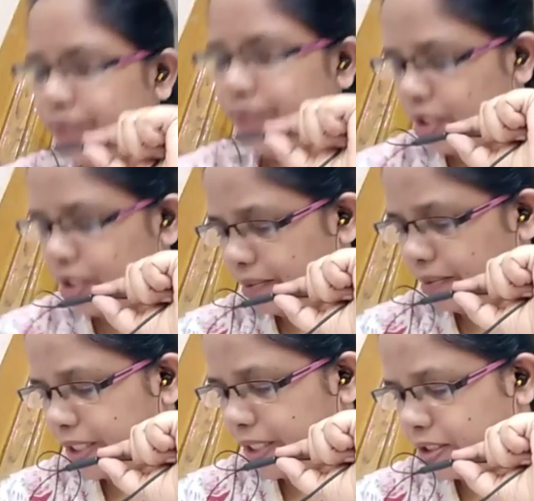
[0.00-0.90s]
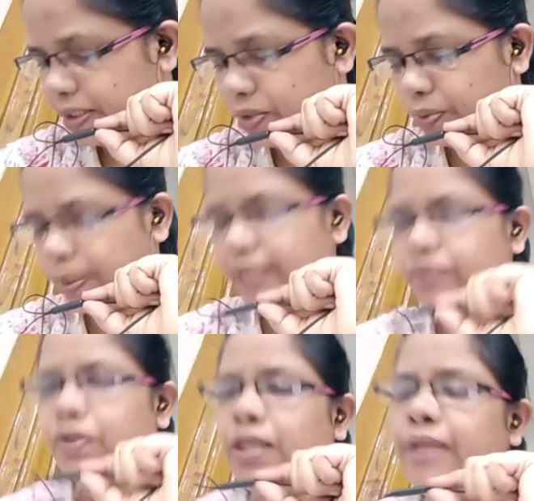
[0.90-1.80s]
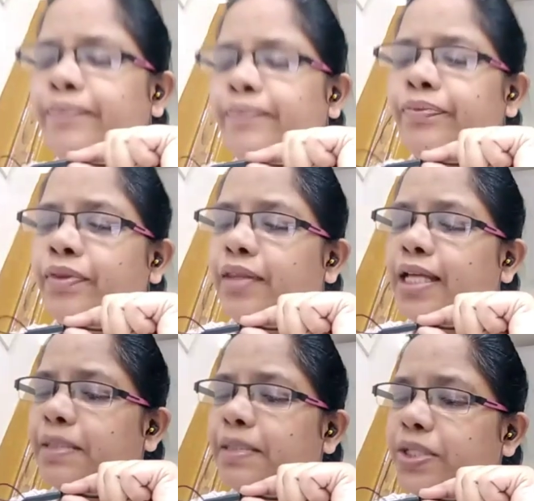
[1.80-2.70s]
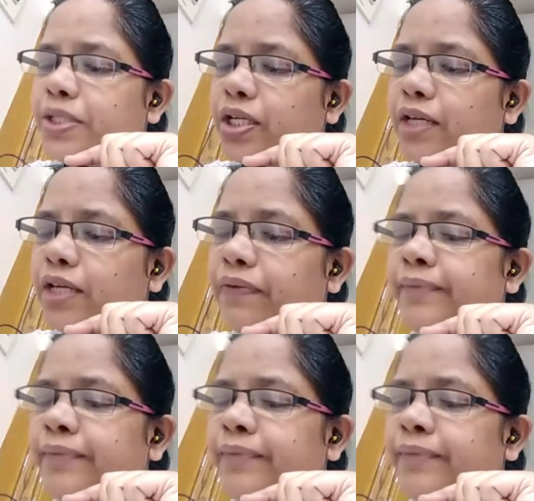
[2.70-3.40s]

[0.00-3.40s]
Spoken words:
See on page number 213, there is a picture given.